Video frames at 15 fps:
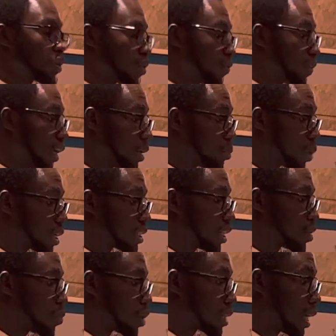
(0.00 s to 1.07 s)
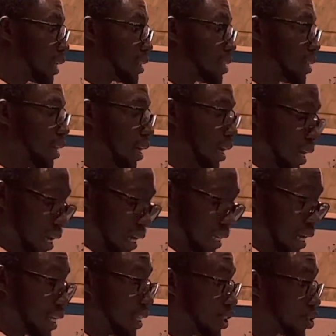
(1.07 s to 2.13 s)
of inpatient mortality, and
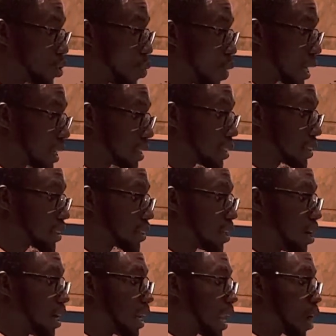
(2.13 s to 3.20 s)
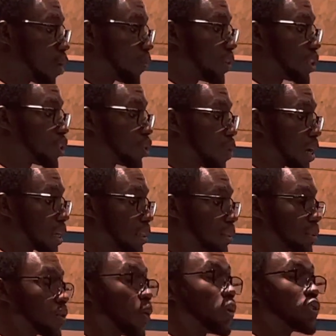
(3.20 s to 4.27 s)
an lack of
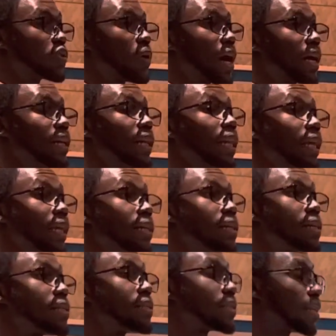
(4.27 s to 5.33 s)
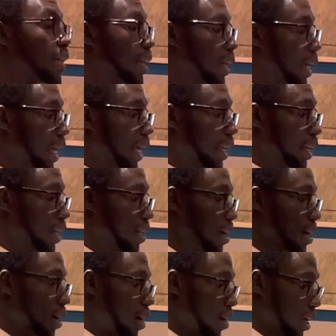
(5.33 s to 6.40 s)
insurance also had an increase in
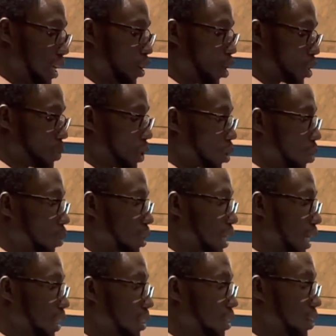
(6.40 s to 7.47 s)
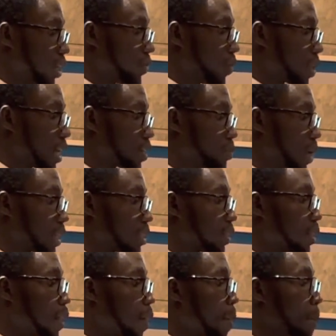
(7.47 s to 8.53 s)
in-hospital mortality rate for that matter.
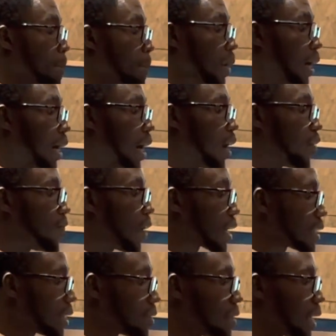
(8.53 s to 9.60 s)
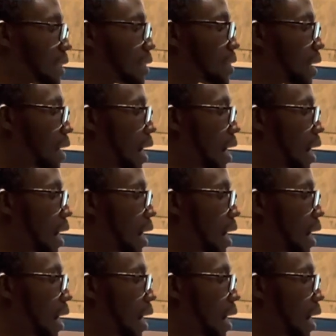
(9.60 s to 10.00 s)
Factors that